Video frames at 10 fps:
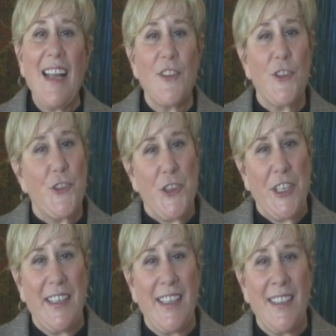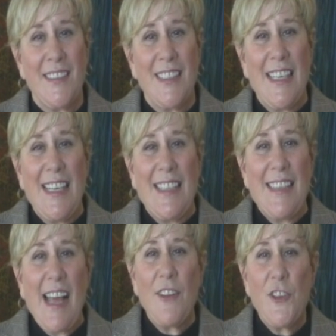it's Gina.
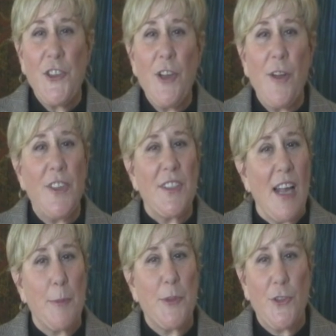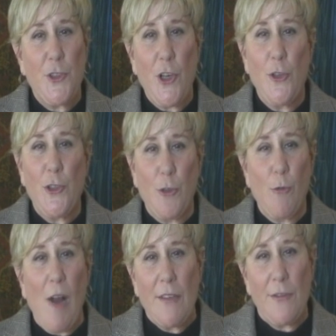Now that you know the types of shows you're
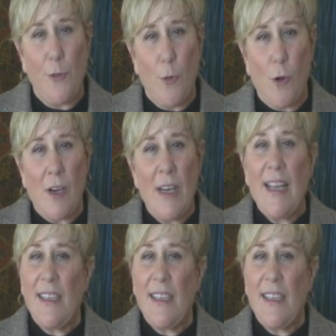right for,